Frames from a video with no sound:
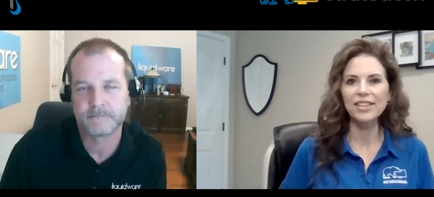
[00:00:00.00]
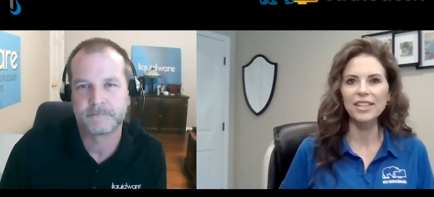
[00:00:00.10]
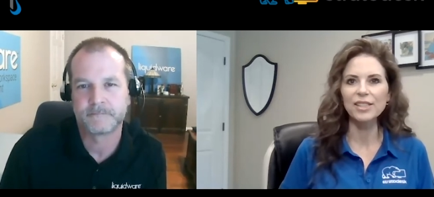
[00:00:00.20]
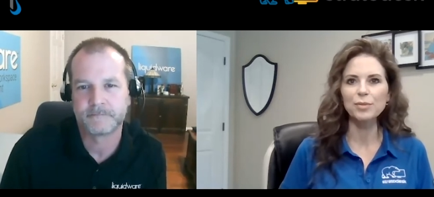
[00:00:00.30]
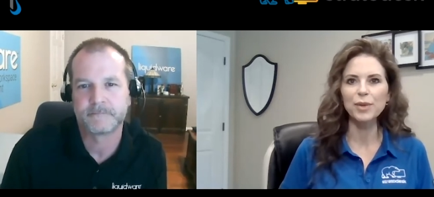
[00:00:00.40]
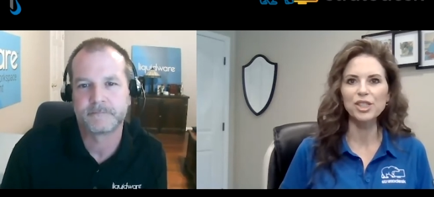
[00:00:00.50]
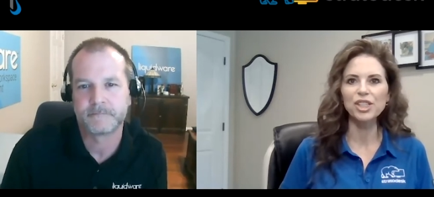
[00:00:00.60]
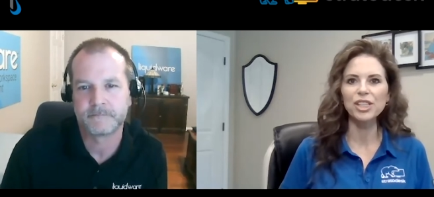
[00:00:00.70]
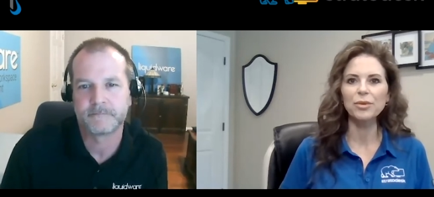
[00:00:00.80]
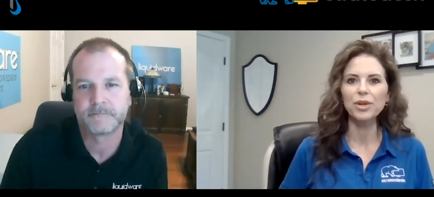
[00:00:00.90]
Speaker 1: And
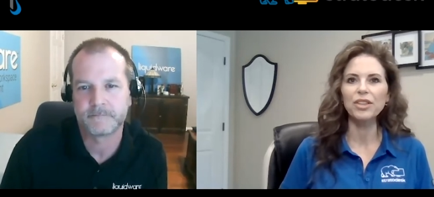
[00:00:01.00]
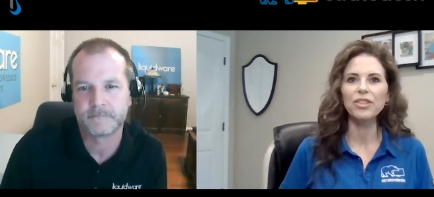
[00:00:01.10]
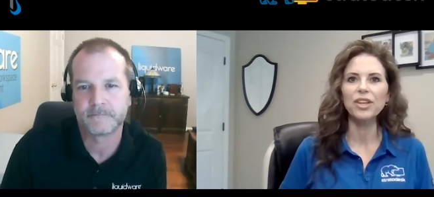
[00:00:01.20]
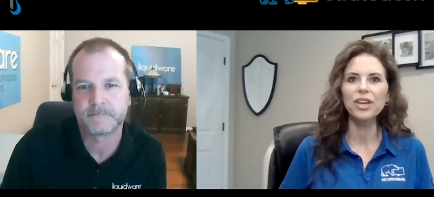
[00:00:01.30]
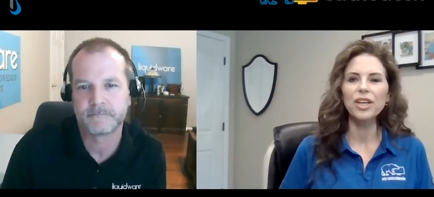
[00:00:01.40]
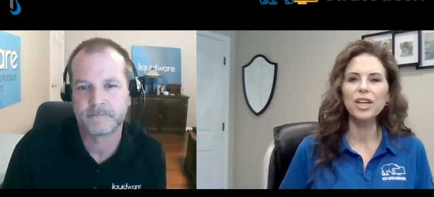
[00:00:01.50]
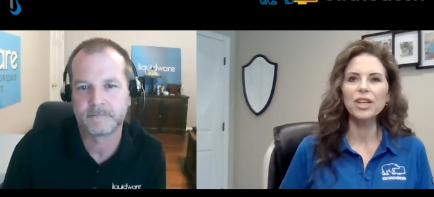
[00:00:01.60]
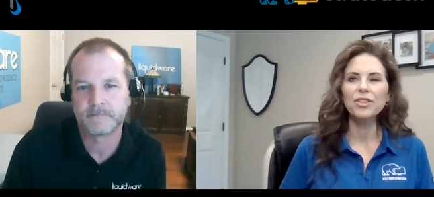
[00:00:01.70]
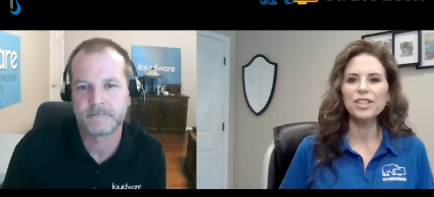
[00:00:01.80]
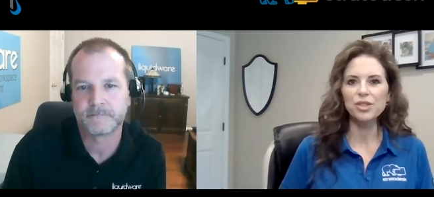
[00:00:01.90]
especially with
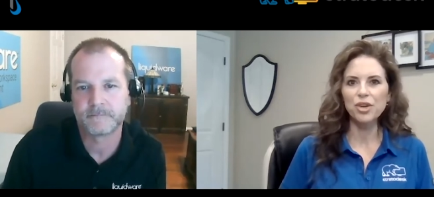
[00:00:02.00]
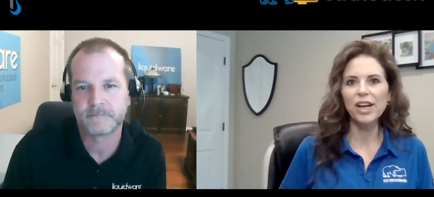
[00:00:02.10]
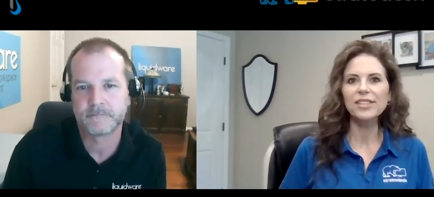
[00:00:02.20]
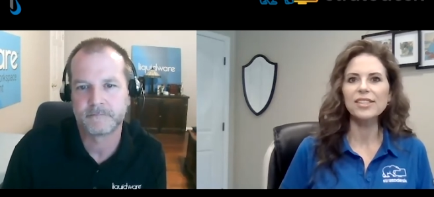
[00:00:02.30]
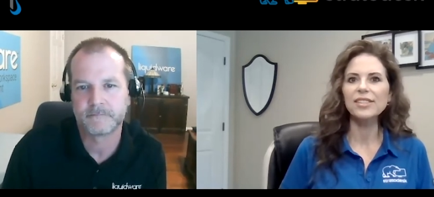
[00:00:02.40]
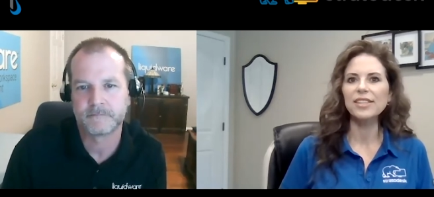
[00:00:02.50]
this crisis,